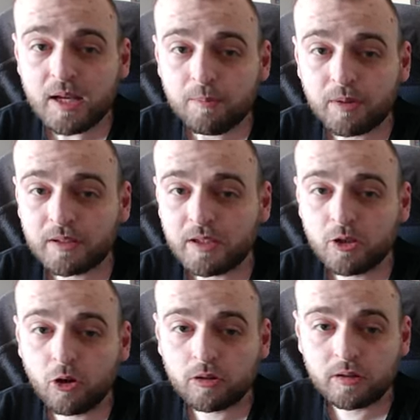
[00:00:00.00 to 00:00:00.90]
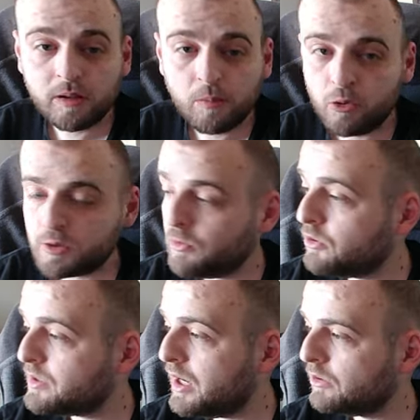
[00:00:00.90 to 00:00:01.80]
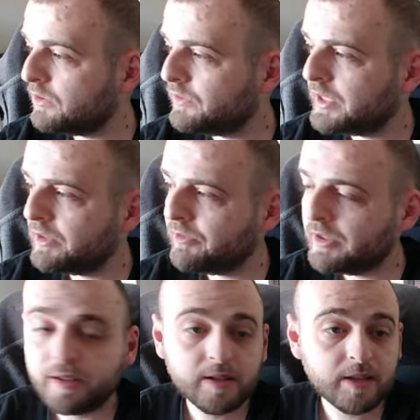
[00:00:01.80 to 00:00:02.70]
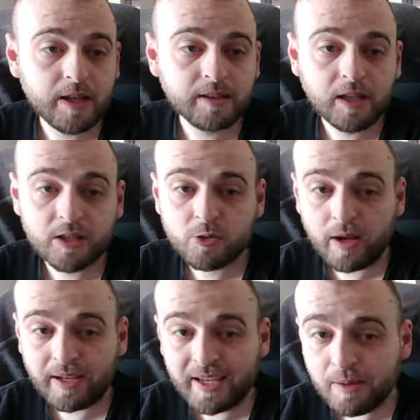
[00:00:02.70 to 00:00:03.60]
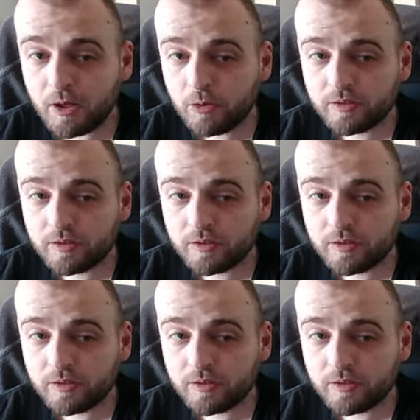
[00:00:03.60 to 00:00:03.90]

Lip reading: but he got the most points out of their defenders, and that's why. Gabriel at